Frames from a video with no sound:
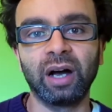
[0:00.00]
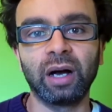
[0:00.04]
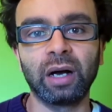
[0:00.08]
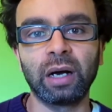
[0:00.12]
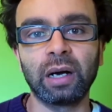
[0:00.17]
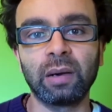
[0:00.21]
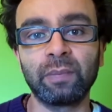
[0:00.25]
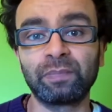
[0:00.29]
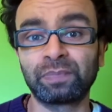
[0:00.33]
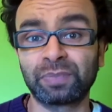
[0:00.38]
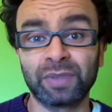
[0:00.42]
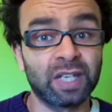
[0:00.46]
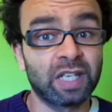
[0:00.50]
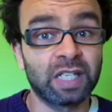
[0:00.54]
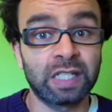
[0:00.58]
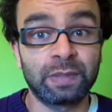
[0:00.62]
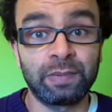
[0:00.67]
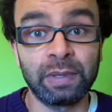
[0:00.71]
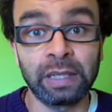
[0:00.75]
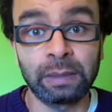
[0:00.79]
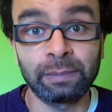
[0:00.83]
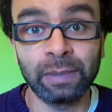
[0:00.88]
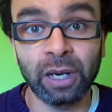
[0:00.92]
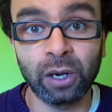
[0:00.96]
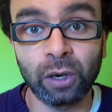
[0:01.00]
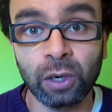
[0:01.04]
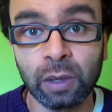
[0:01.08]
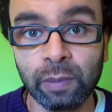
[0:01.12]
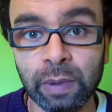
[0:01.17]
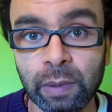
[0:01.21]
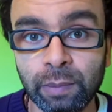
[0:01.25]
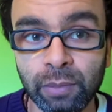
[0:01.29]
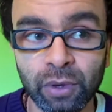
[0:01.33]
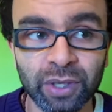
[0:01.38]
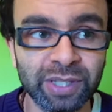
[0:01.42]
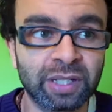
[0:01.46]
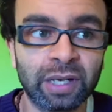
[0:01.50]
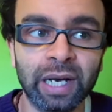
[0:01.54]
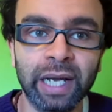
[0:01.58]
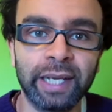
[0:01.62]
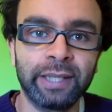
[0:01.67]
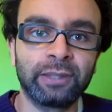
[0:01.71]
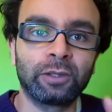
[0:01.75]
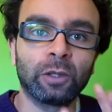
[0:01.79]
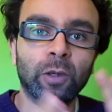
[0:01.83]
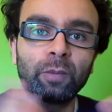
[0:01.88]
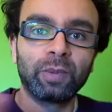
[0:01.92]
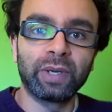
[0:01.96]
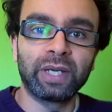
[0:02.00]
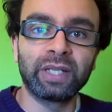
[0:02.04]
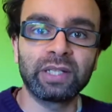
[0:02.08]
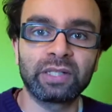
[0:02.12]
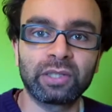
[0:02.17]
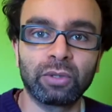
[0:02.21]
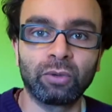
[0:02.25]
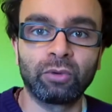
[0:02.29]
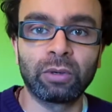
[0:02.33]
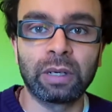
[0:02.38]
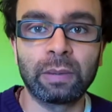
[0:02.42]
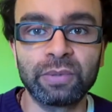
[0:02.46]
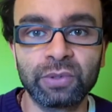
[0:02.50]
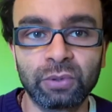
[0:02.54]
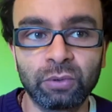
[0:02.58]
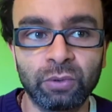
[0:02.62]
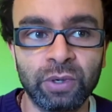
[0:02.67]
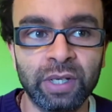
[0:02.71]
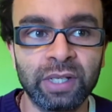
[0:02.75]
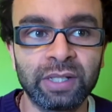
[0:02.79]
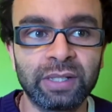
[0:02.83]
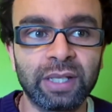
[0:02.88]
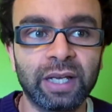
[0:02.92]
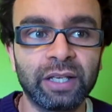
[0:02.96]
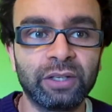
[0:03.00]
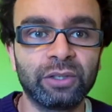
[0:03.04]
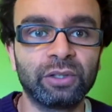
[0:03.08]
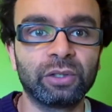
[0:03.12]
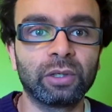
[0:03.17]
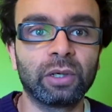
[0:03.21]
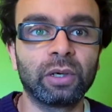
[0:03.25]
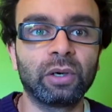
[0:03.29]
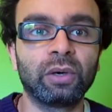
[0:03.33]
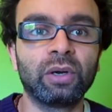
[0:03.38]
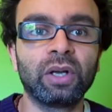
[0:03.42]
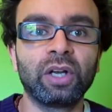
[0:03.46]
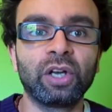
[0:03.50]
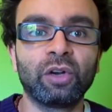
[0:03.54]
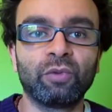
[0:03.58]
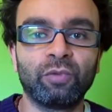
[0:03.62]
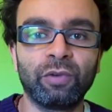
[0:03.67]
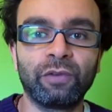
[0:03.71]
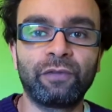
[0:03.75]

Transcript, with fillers: um, speaking about comic books, cutting up Instagram stories that, you know,